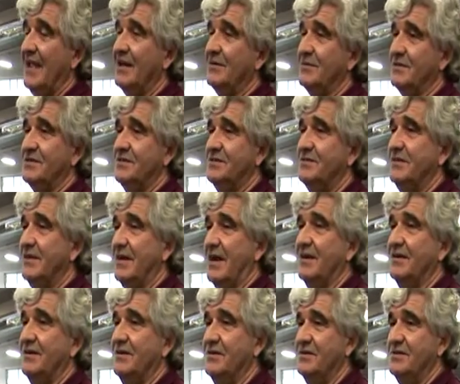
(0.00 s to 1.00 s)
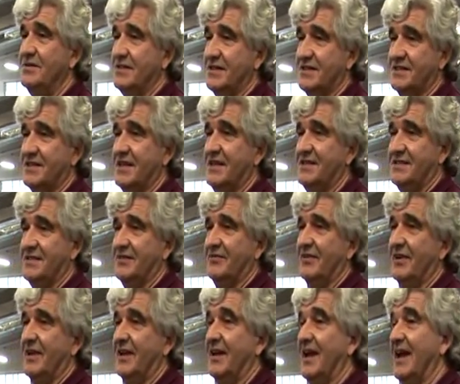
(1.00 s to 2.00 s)
and it was you know used
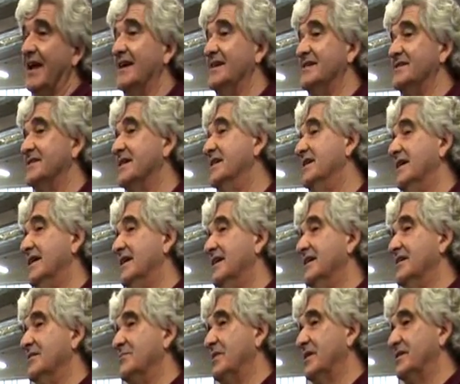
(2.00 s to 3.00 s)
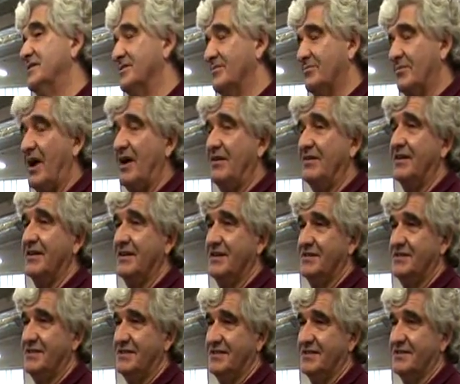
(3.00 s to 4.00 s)
extensively. And as because the road
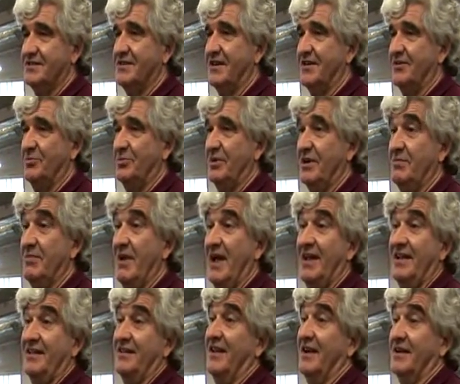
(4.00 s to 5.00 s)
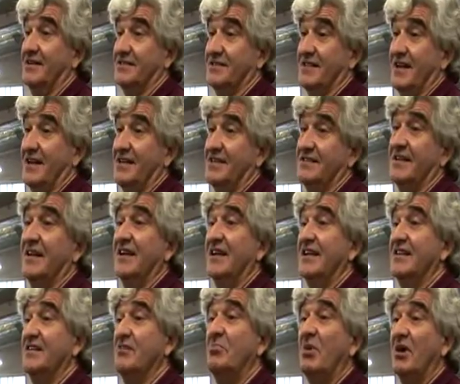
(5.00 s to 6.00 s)
conditions in Australia were pretty bad in those days,
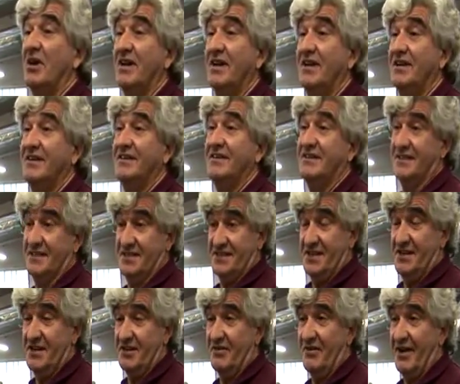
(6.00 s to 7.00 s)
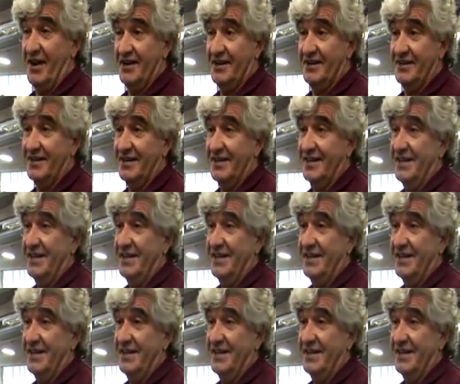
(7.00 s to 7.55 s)
the body disintegrated.